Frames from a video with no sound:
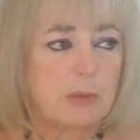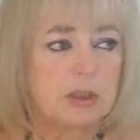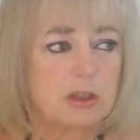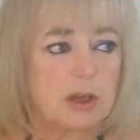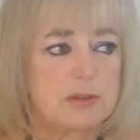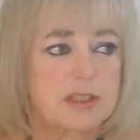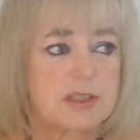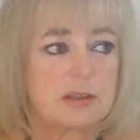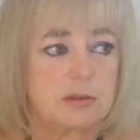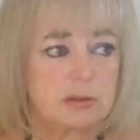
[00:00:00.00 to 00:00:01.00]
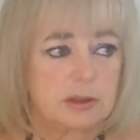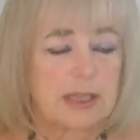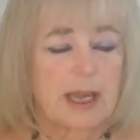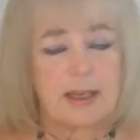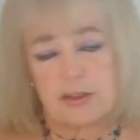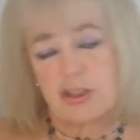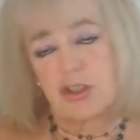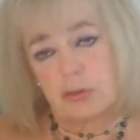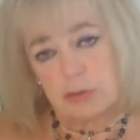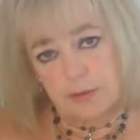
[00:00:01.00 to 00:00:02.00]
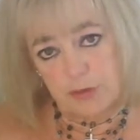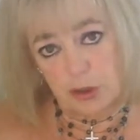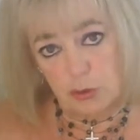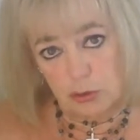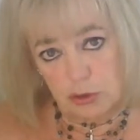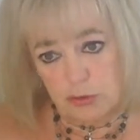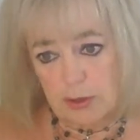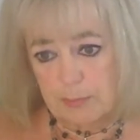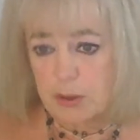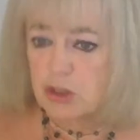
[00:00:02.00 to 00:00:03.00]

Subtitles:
We're going to look at the story of the Yorkshire Ripper.